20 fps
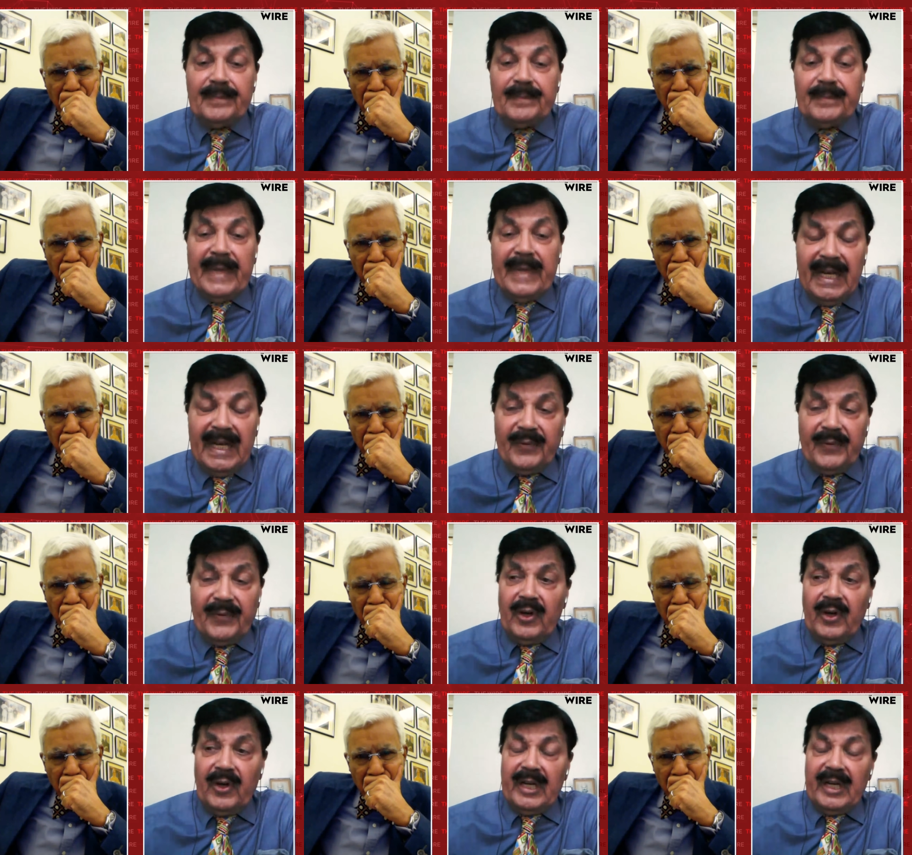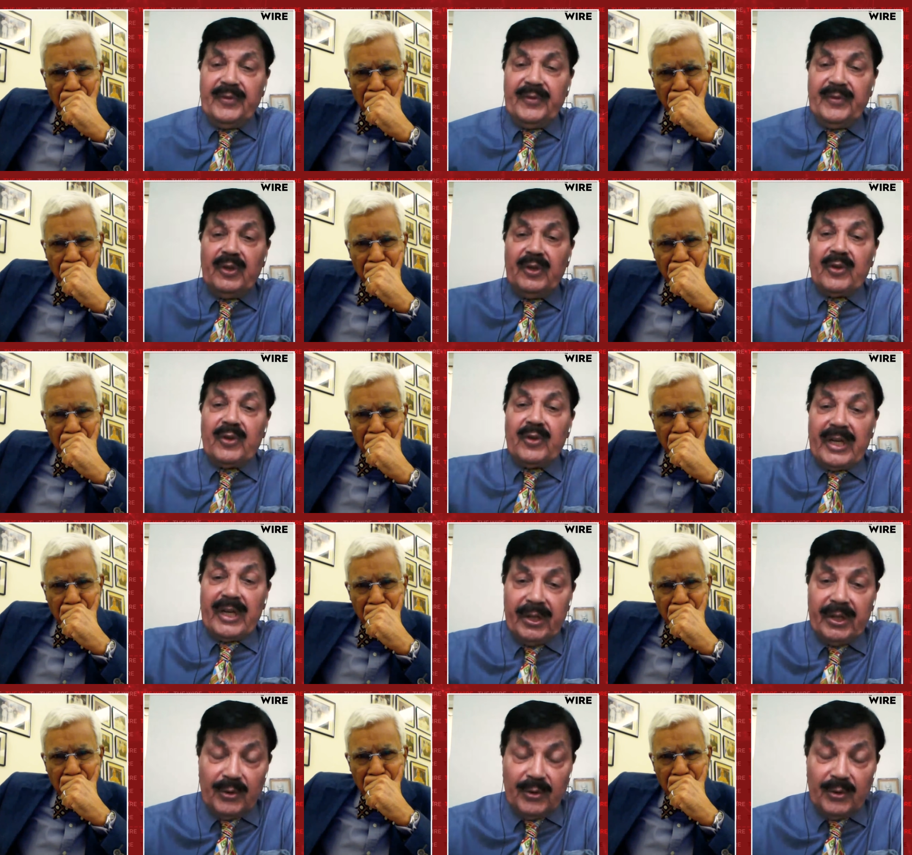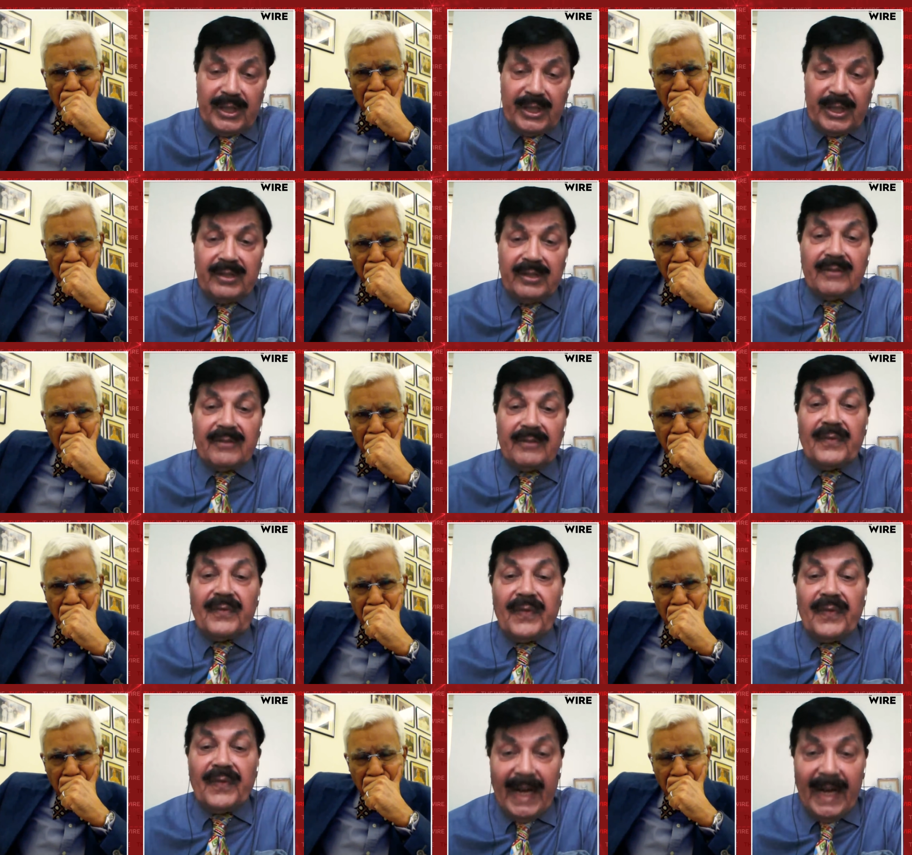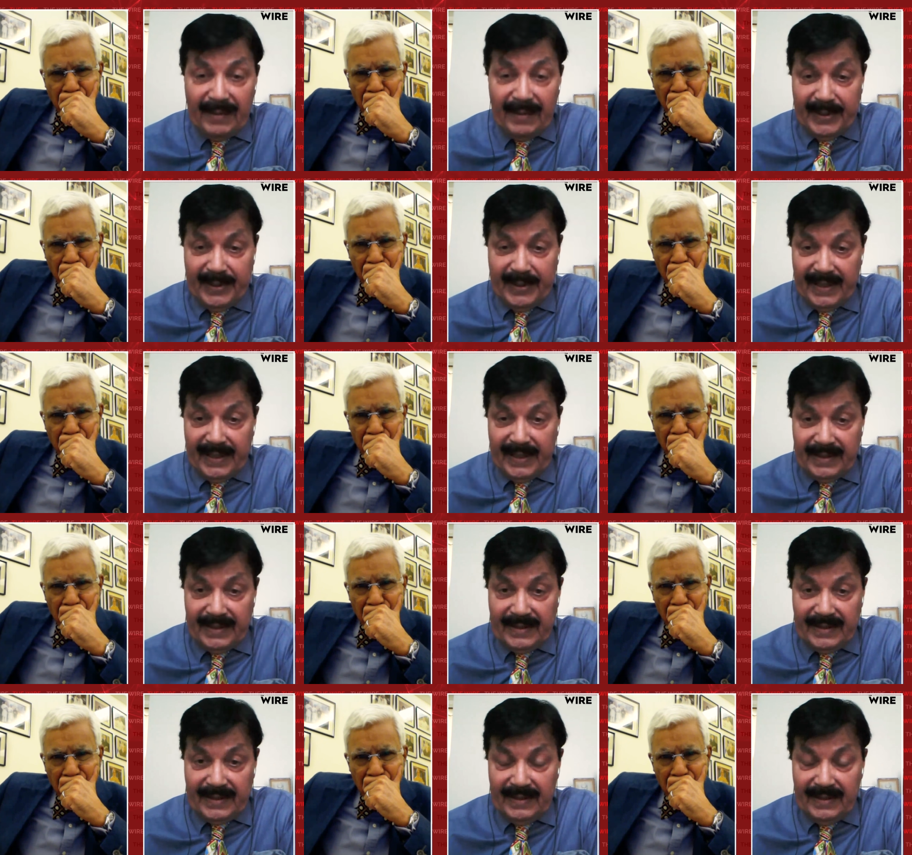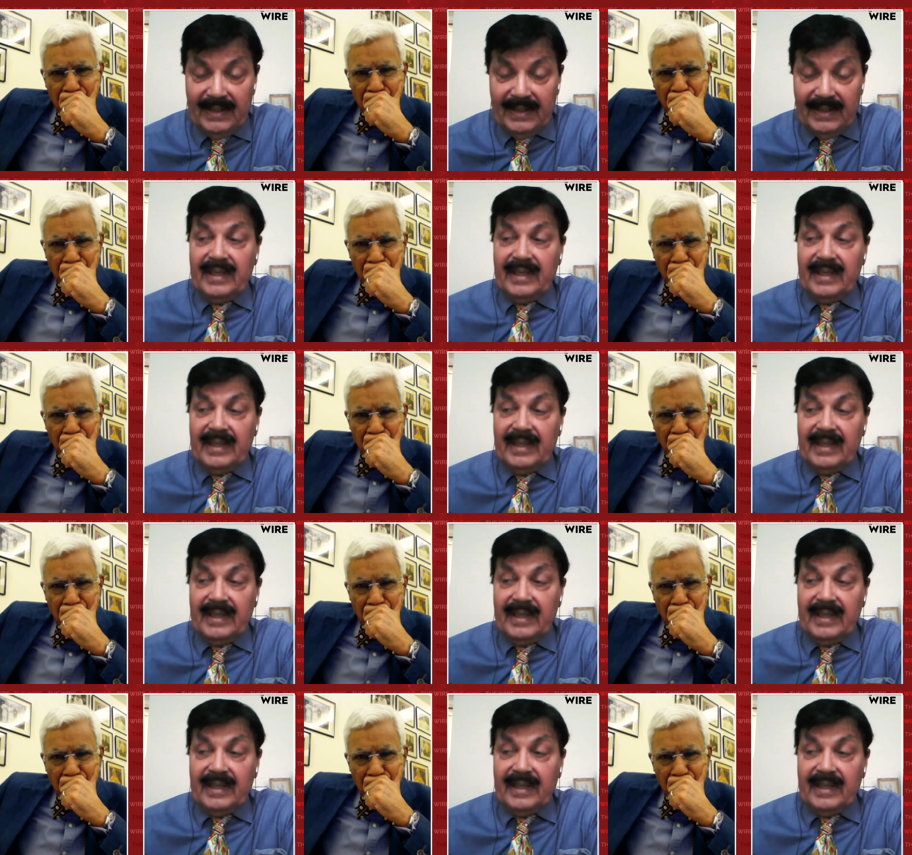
Speaker 1: Therefore, if you reduce it to 5 years,